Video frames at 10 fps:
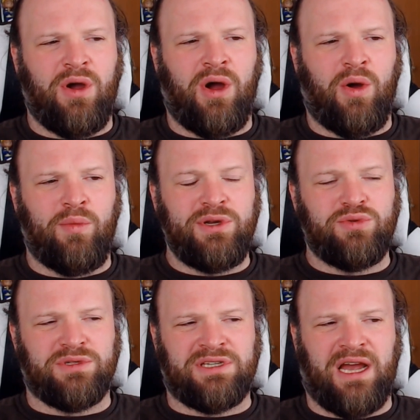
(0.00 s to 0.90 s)
which
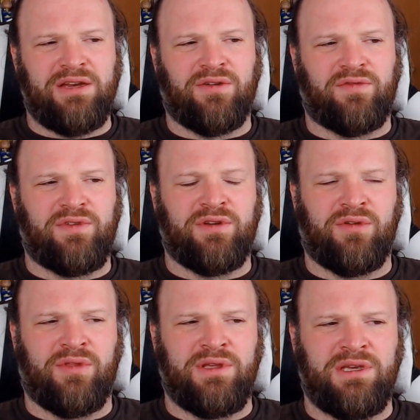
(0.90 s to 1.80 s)
was kind of,
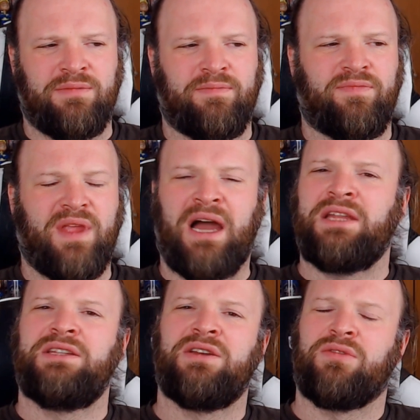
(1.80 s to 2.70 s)
the
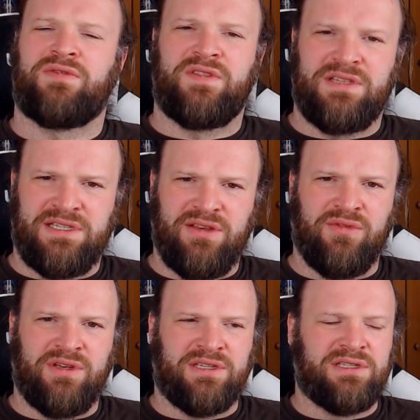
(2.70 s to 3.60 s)
idea of the
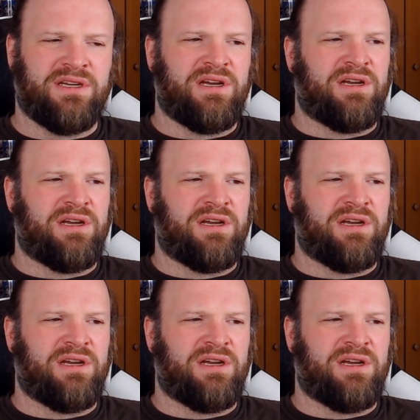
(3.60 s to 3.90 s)
series.